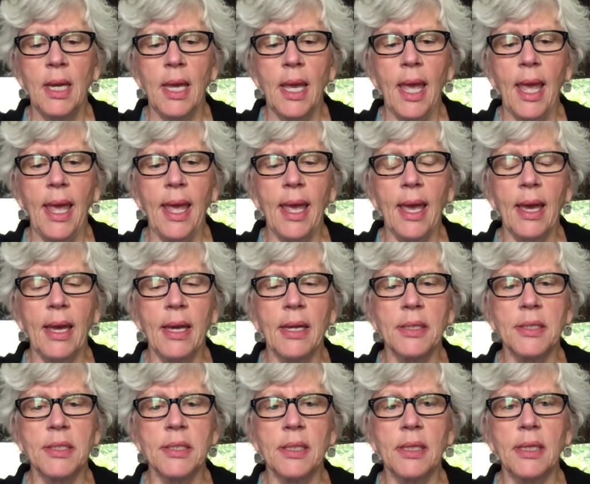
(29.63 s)

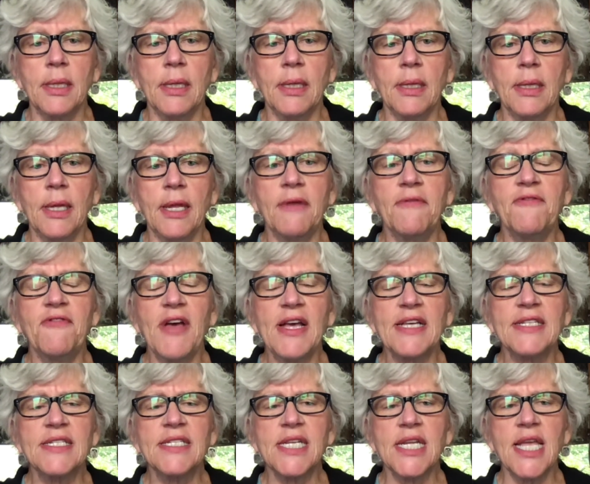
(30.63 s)
and
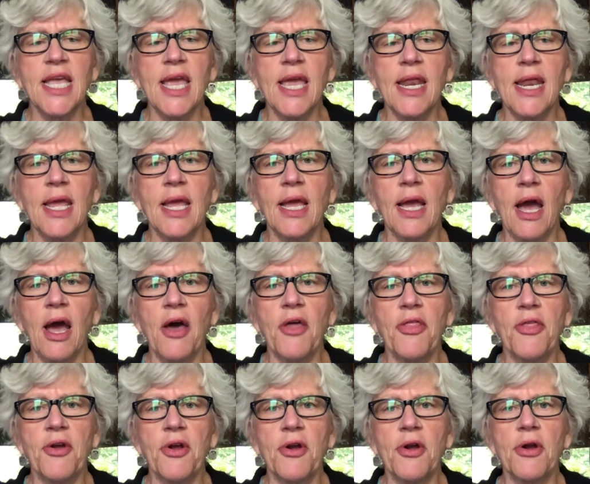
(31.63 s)
investigating
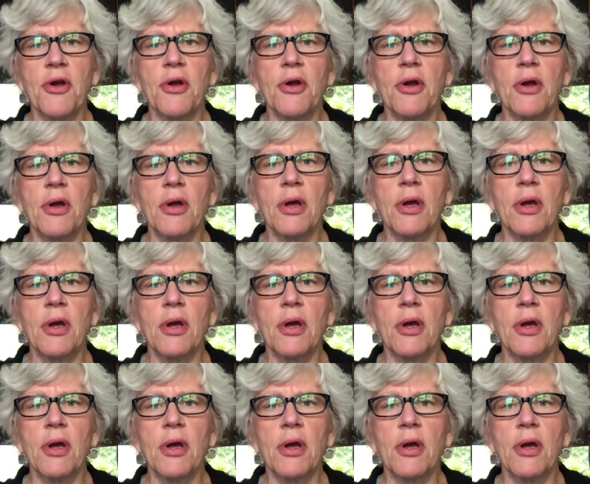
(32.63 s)
other